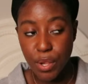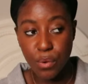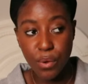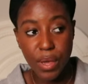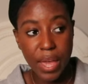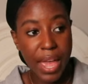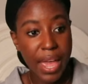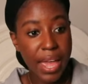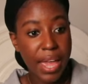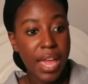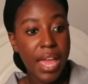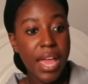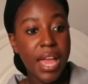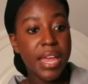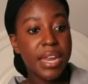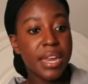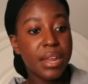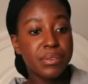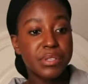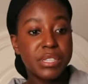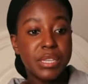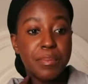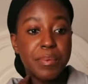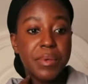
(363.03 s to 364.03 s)
Okay,
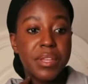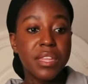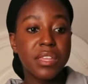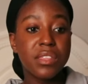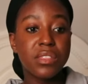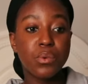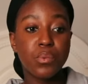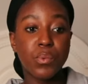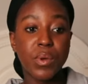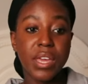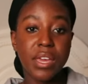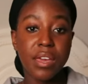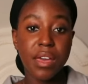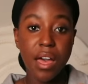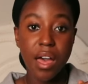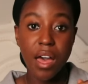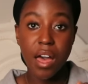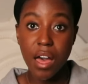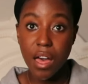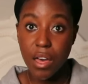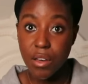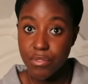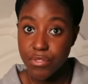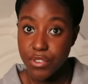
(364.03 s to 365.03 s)
now typically the week
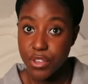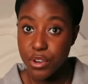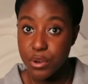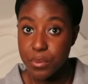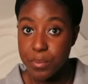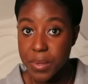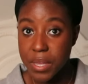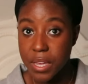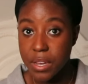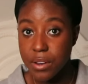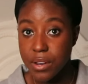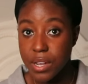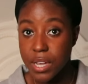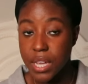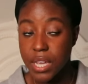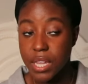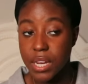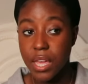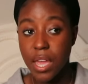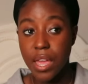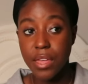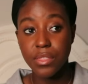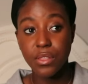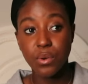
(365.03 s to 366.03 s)
of your
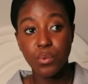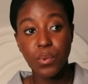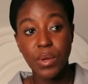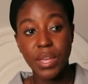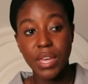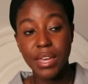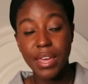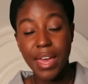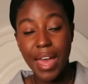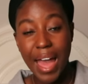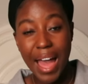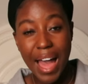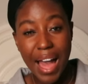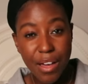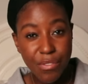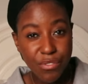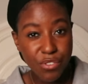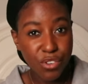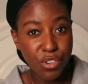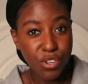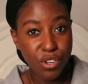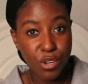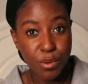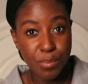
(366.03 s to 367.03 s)
period and the week
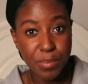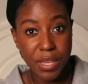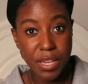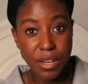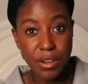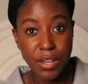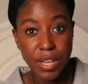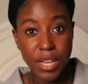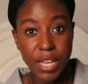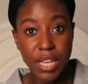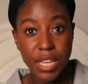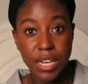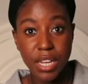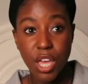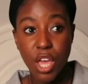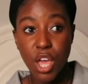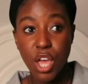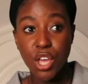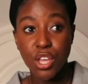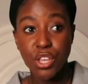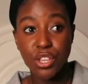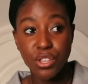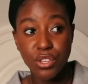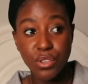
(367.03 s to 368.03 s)
after your period,
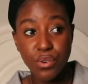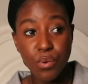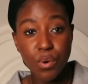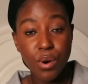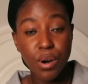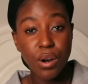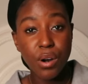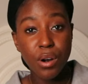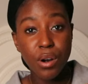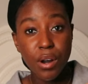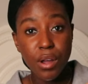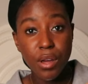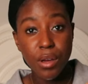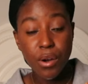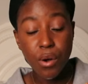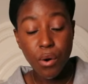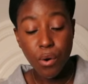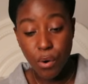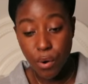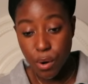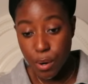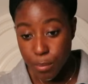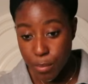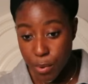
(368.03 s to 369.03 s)
your
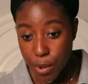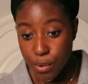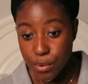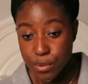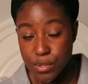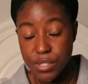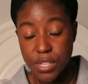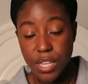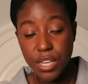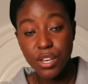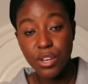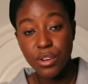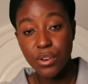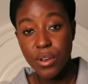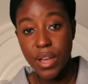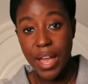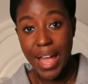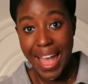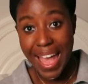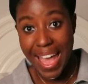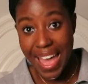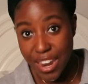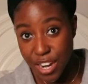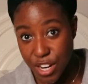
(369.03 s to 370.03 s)
hormones and your
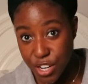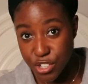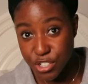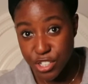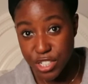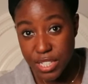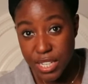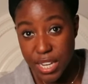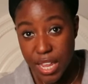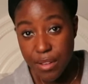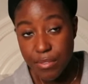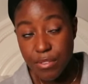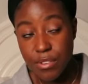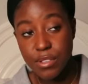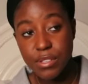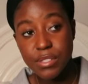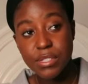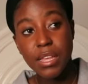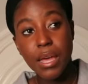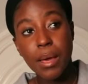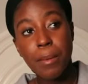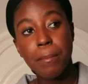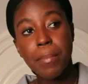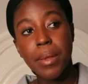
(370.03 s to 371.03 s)
energy
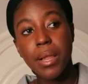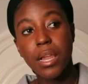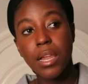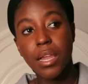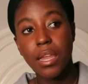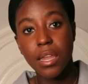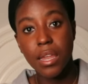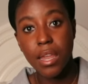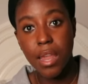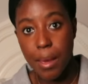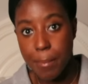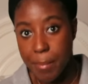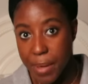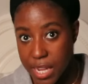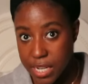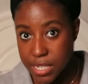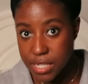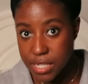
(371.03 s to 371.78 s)
levels plummet.